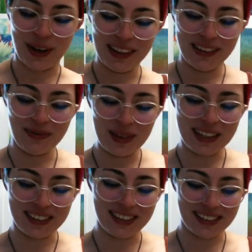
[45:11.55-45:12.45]
of because
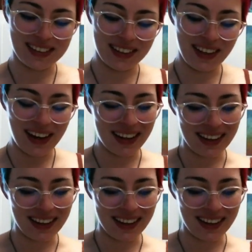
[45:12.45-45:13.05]
they're so like